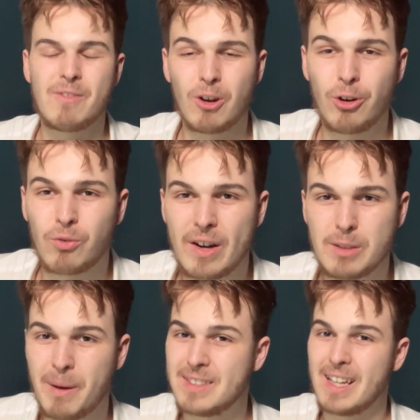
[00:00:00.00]
a lot of race
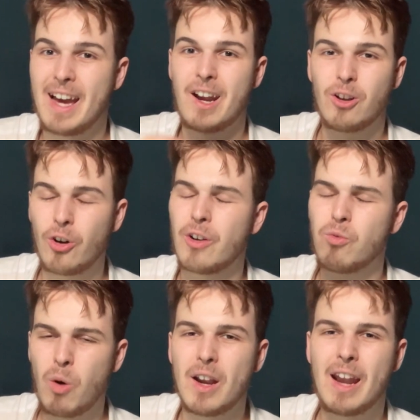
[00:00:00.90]
pace. They had a lot of
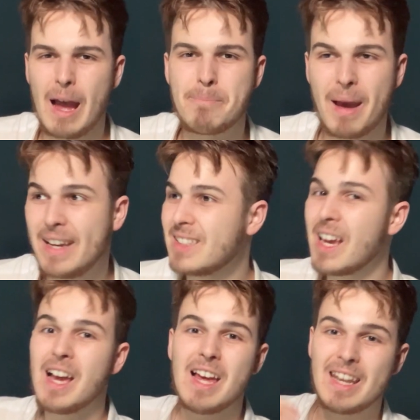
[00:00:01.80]
one-lap pace.
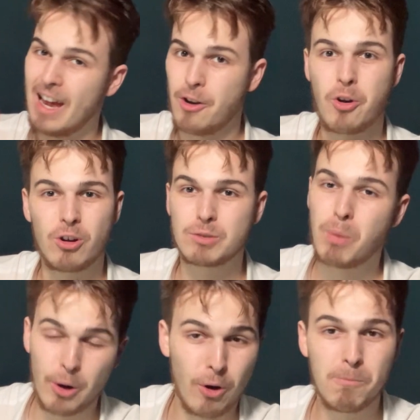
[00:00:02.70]
Lando Norris
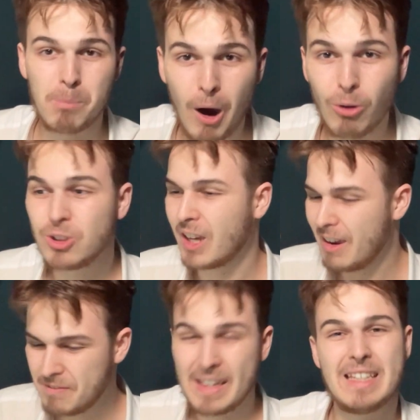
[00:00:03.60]
put it on pole, so I
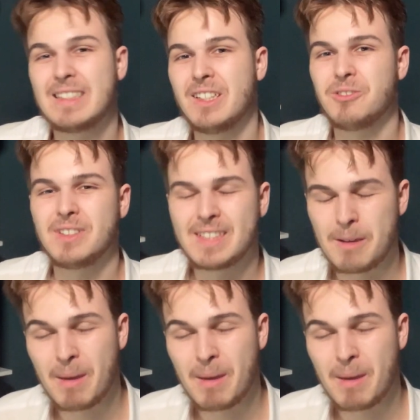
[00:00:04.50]
think he's going to do the same